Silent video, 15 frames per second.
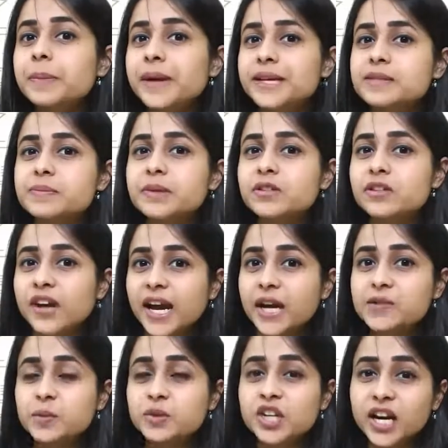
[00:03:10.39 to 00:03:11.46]
placement
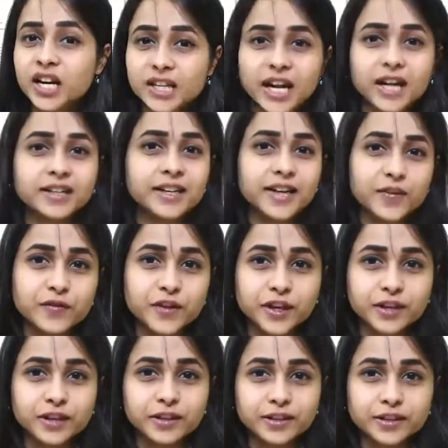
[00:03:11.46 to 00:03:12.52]
drives which are conducted every
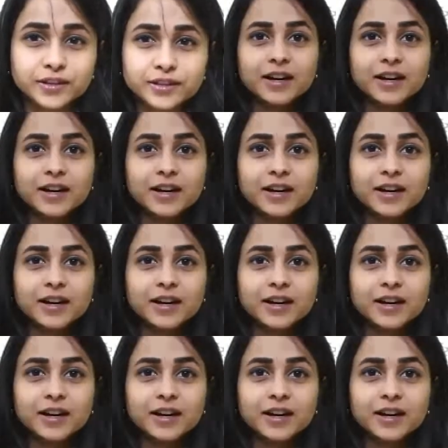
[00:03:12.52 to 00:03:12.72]
year.